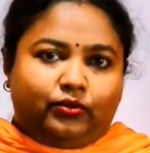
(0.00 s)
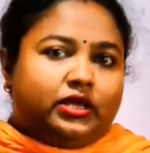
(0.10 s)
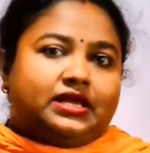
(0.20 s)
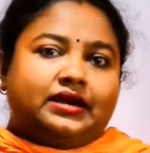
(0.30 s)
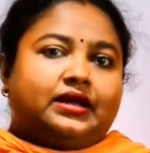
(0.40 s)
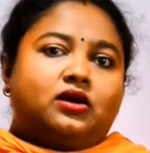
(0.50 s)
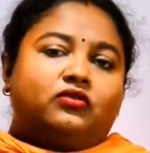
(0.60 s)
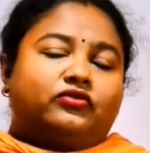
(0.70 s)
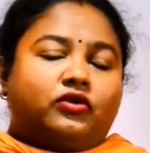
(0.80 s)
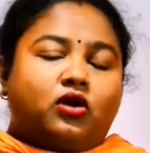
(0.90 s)
Withering
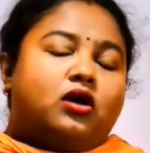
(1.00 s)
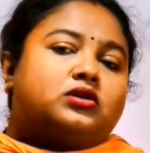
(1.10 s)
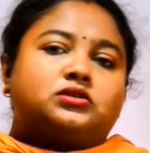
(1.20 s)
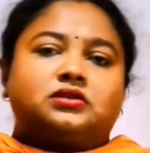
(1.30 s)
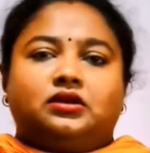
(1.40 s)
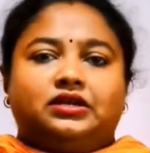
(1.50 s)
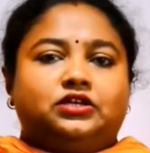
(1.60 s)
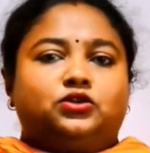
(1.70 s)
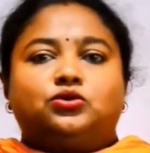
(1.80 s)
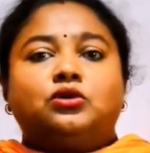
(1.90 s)
of rocks
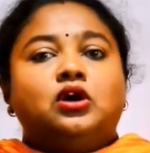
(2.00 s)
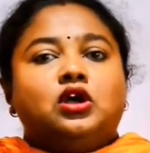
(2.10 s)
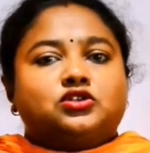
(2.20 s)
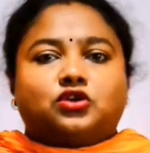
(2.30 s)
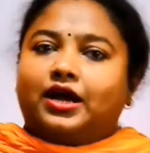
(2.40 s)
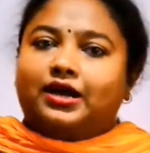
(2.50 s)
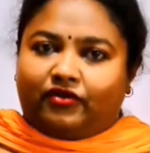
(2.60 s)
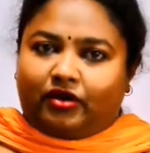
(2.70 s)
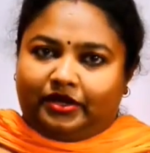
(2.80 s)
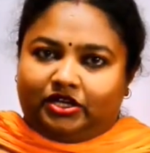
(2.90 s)
lead to soil
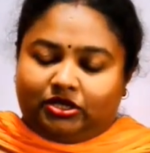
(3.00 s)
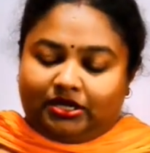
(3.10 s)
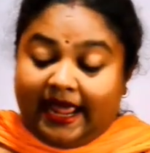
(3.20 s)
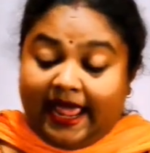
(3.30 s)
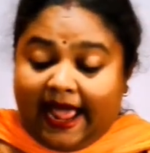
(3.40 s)
formation,